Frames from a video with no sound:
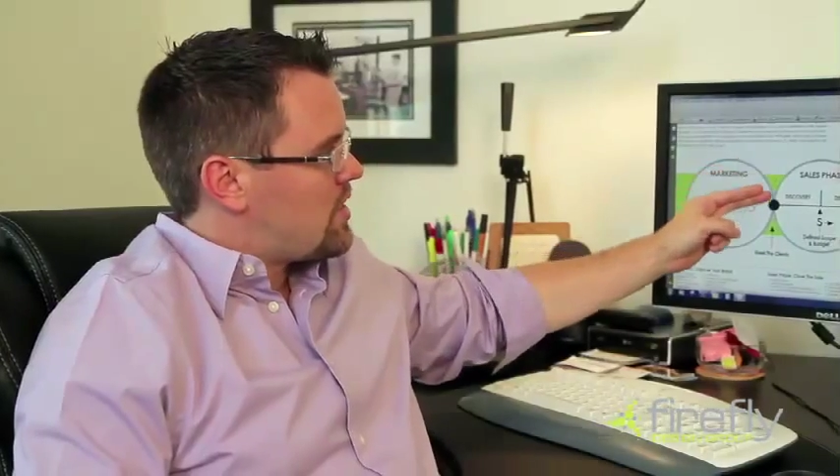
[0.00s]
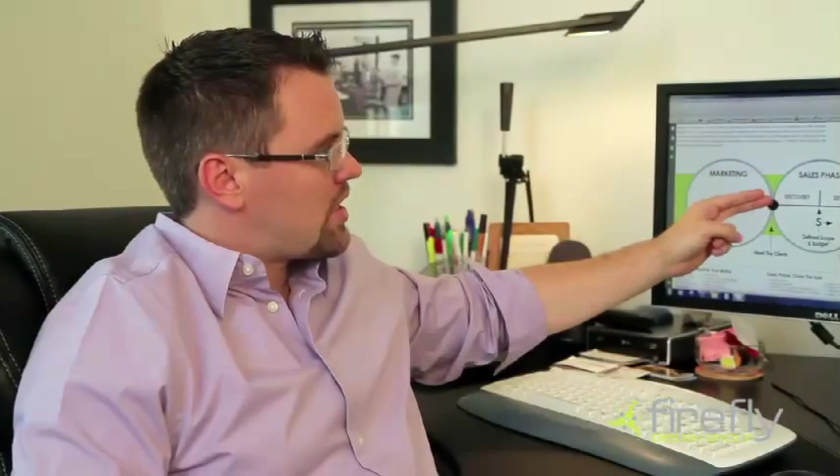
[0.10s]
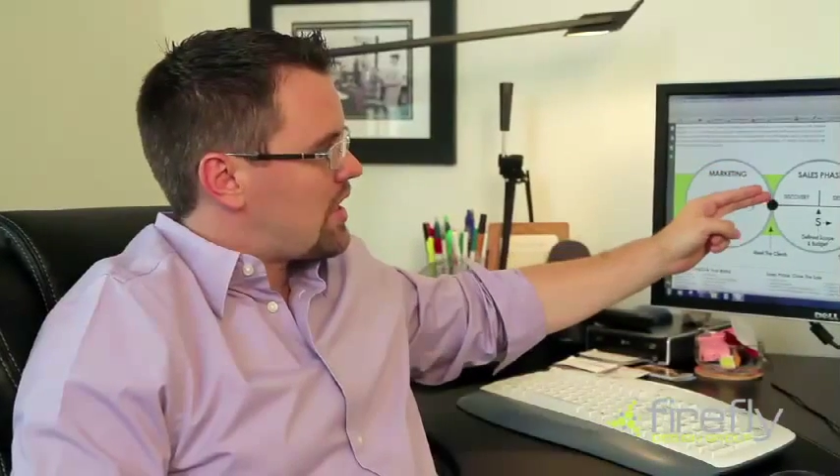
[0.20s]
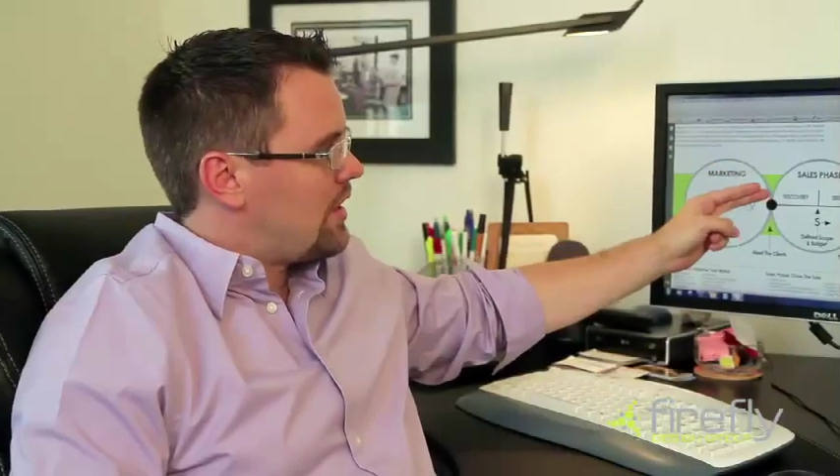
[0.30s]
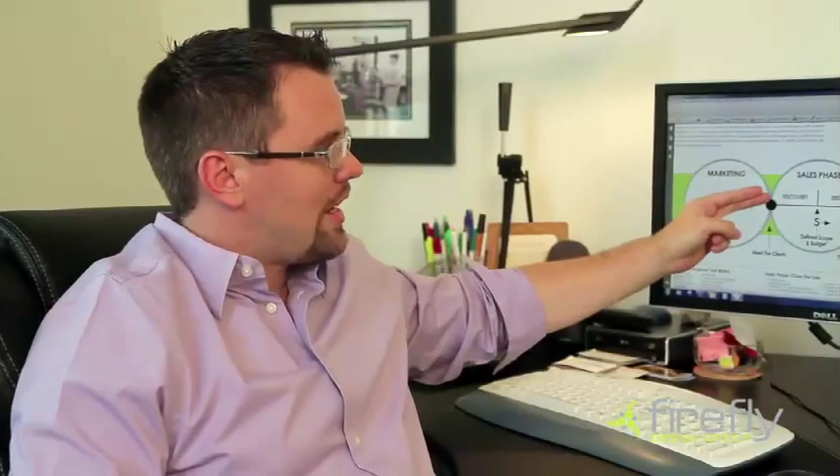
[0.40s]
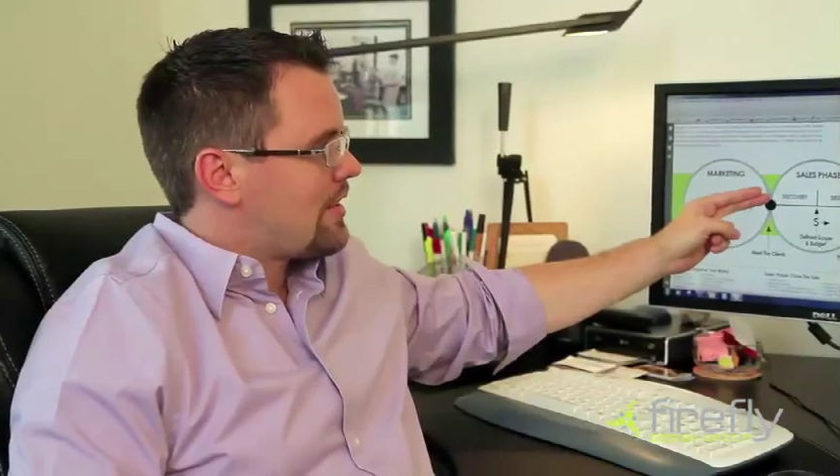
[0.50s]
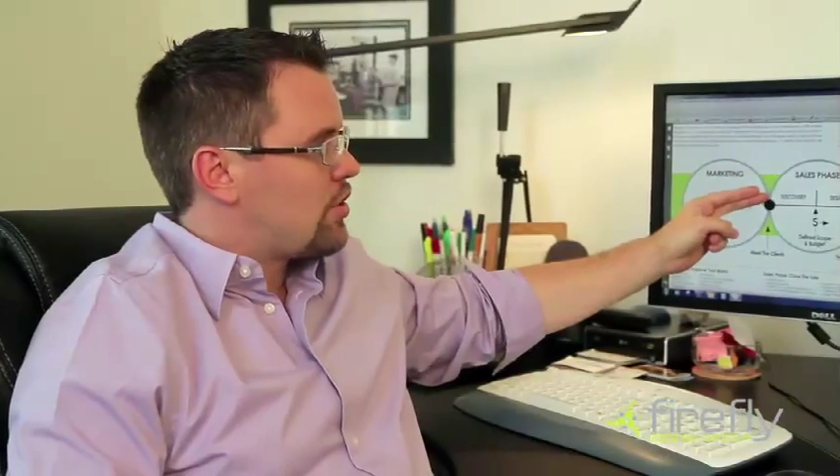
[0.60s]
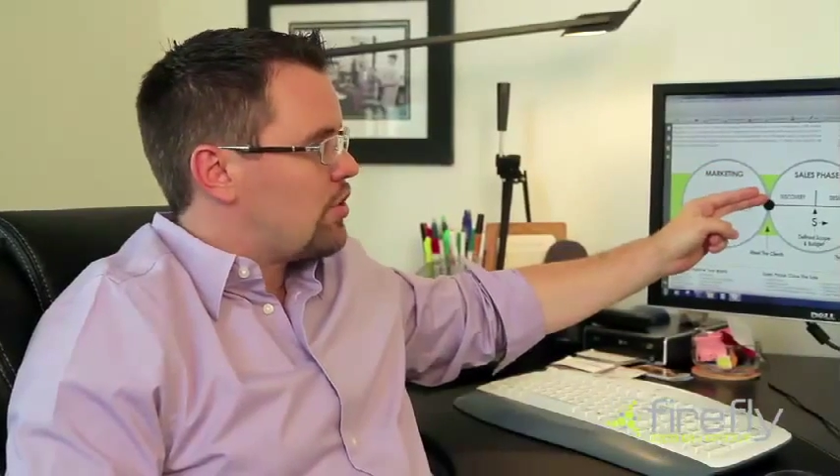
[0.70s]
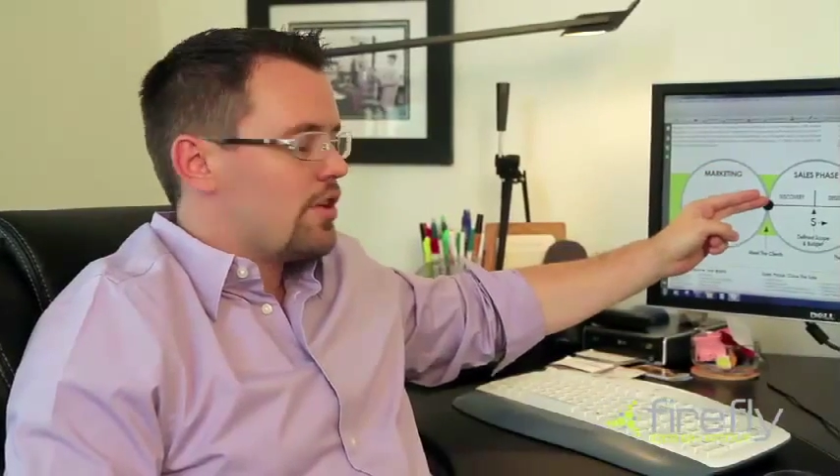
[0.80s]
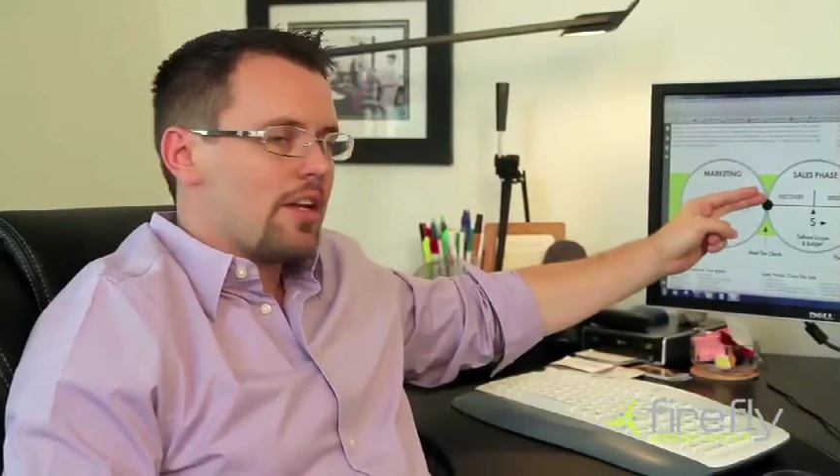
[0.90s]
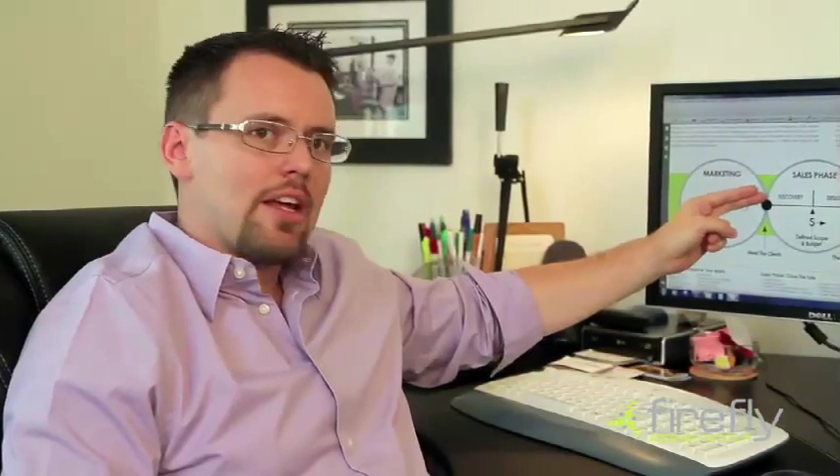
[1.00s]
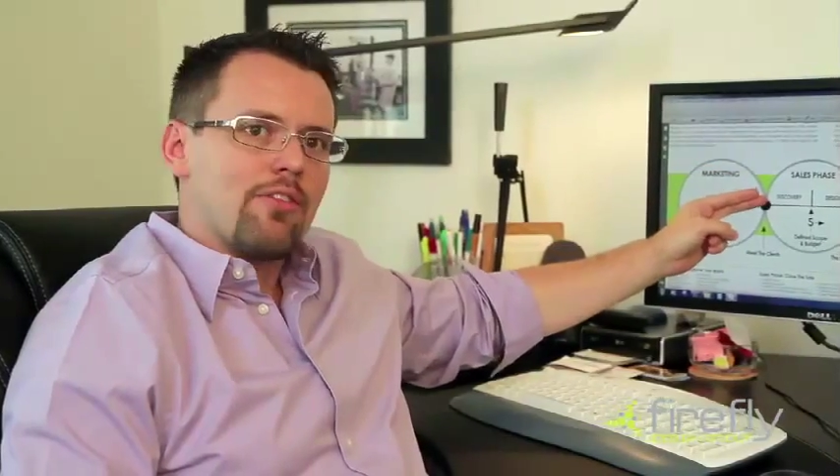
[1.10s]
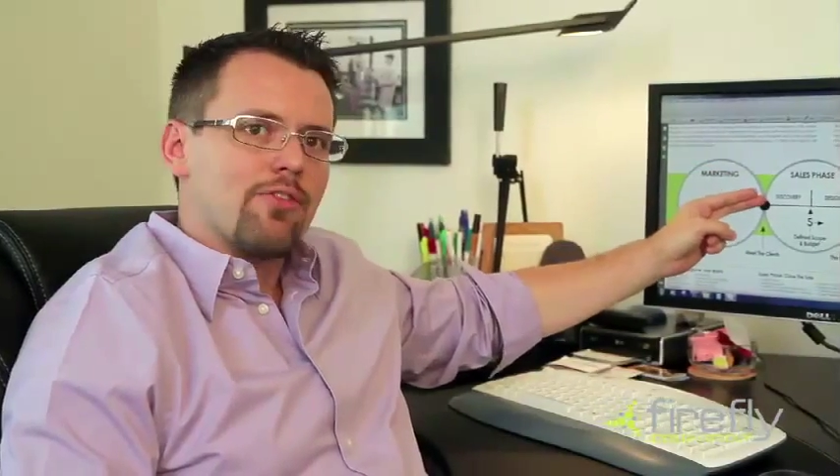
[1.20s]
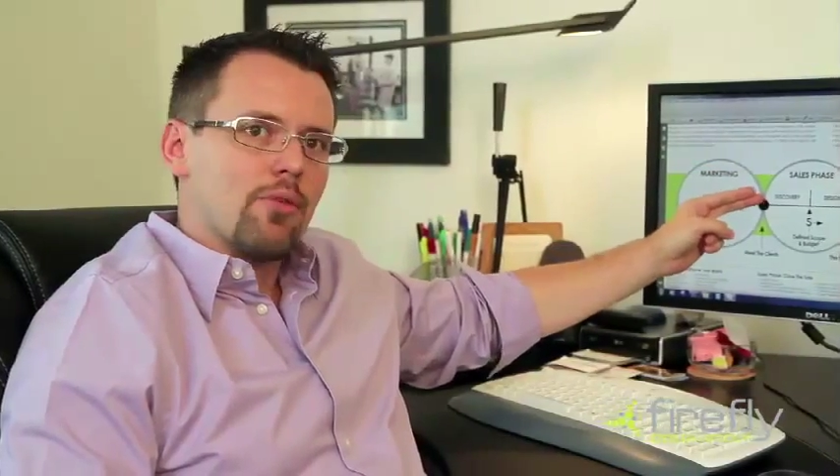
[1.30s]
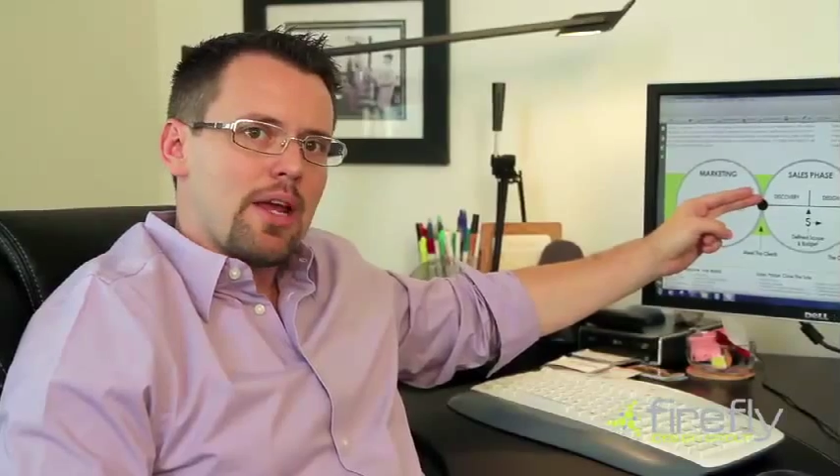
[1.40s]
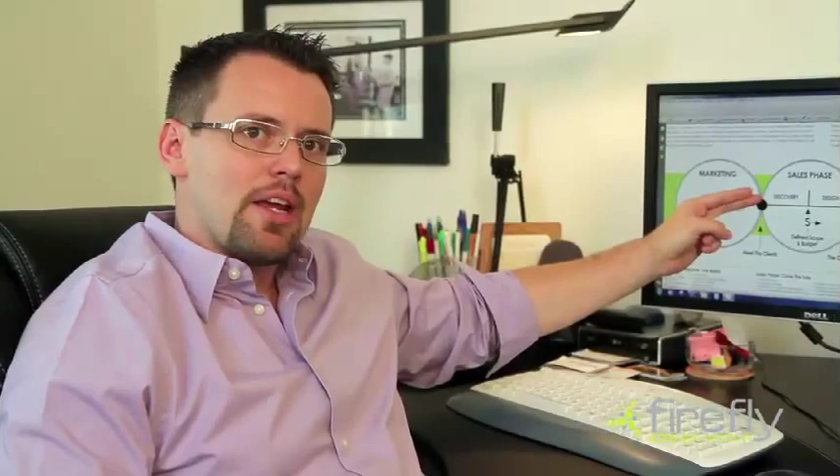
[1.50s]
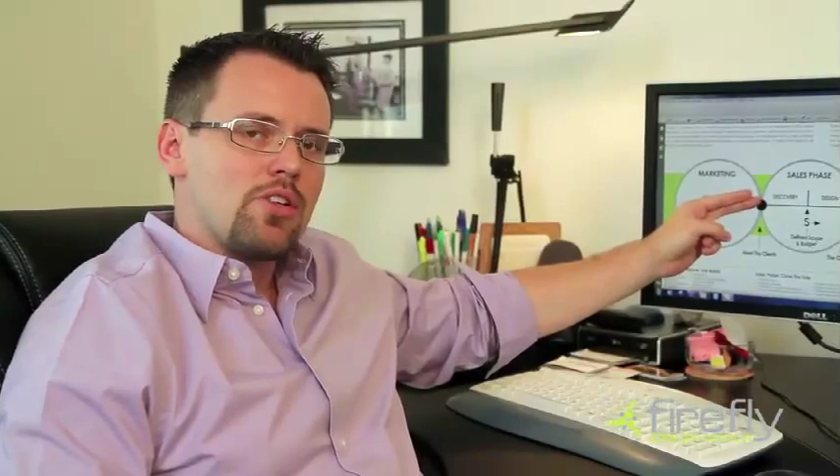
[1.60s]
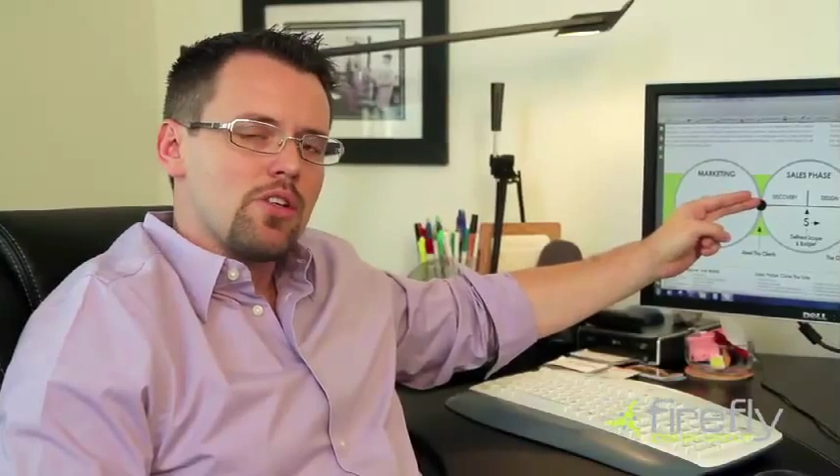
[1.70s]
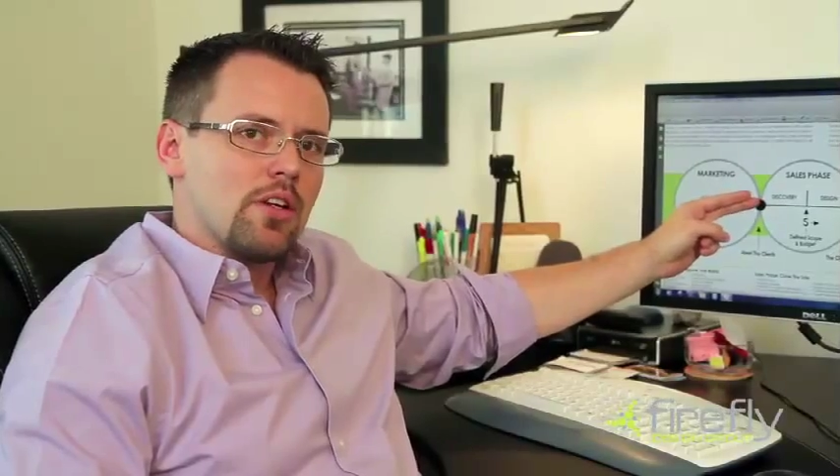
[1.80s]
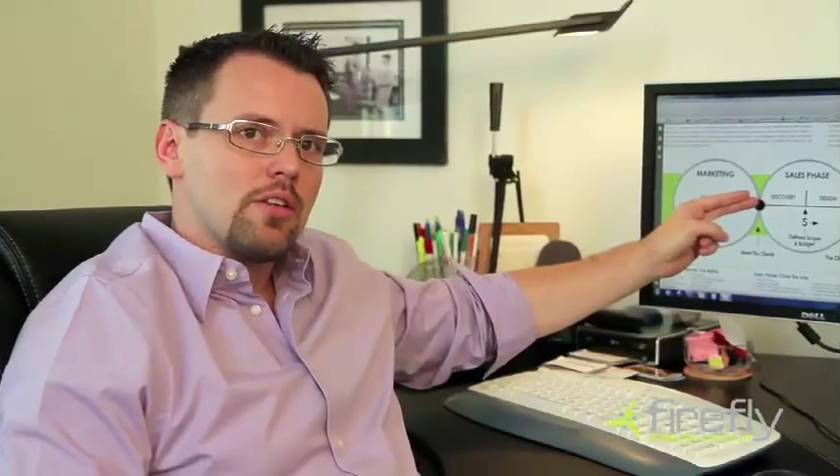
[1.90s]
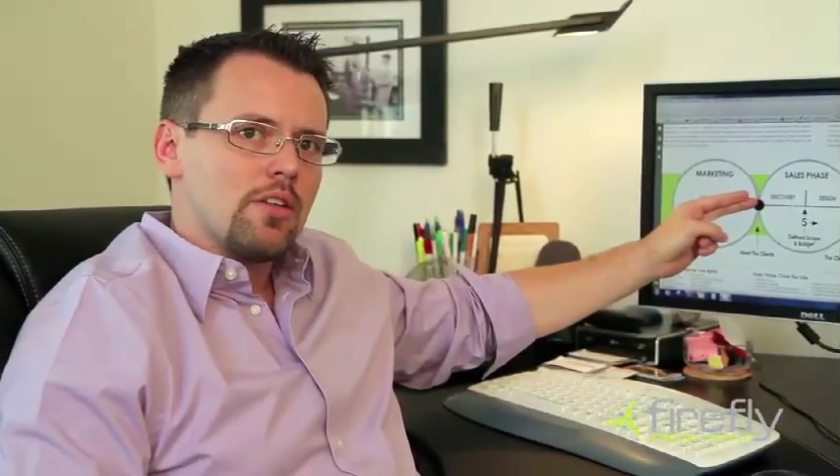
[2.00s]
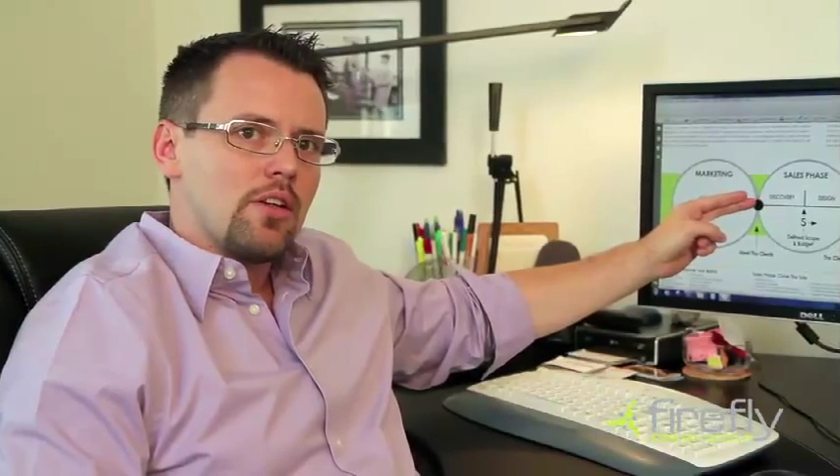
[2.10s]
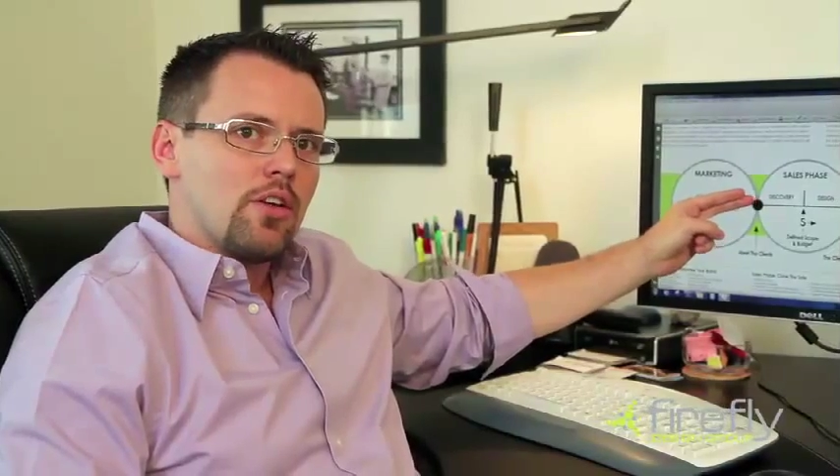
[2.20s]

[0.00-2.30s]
to collect good information